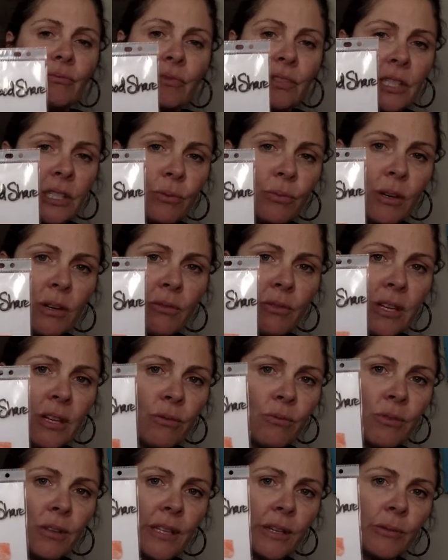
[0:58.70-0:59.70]
just want to read
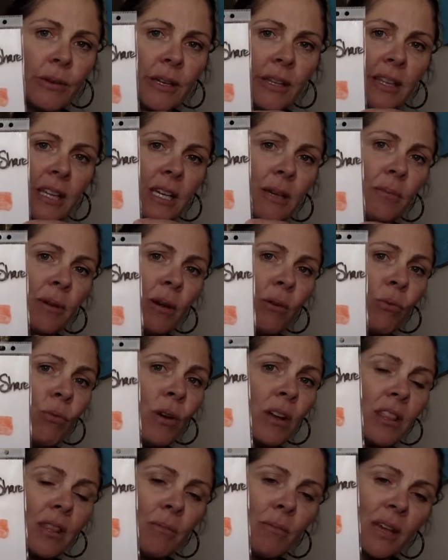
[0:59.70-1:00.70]
a really quick thing about
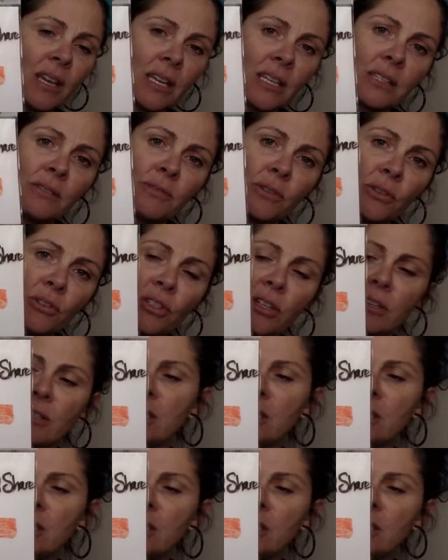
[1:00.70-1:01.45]
what the Mancos Food Share